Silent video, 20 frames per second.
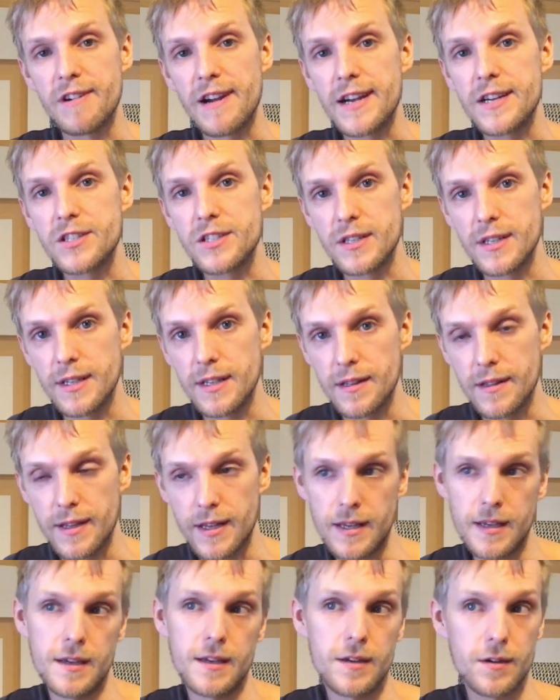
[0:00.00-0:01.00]
are actually
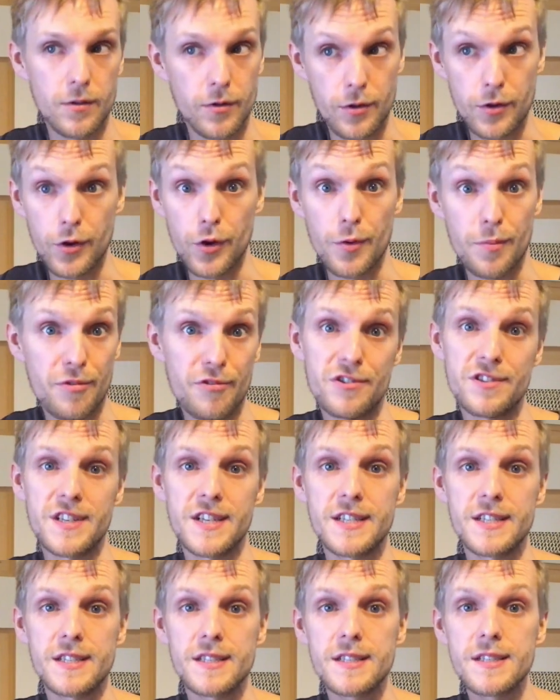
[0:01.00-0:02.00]
the audio
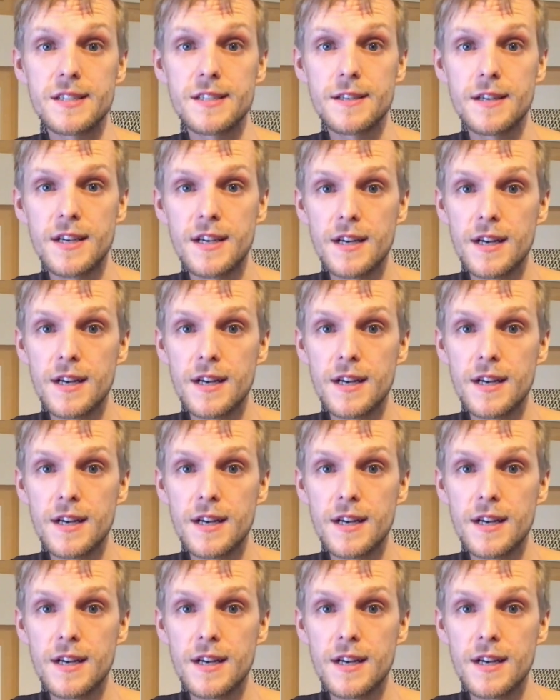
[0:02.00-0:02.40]
processors.